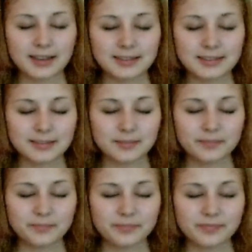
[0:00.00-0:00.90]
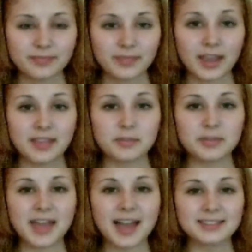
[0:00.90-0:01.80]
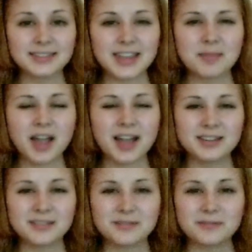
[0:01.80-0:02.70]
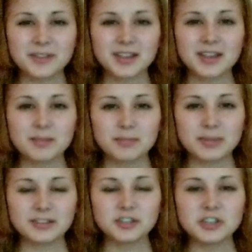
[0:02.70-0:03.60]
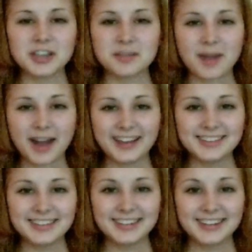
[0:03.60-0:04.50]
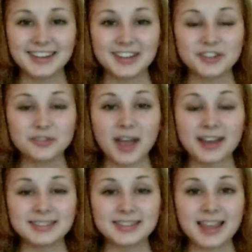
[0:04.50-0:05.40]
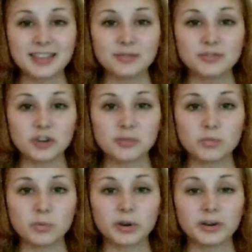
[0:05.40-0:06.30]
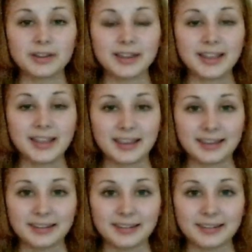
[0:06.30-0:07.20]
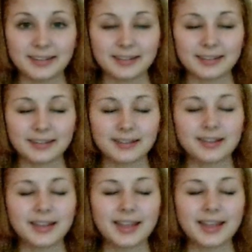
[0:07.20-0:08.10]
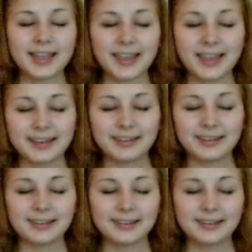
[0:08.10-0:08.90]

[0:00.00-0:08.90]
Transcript: Yes. And then with that same kind of positioning in mind, try to say the German word ich. Ich.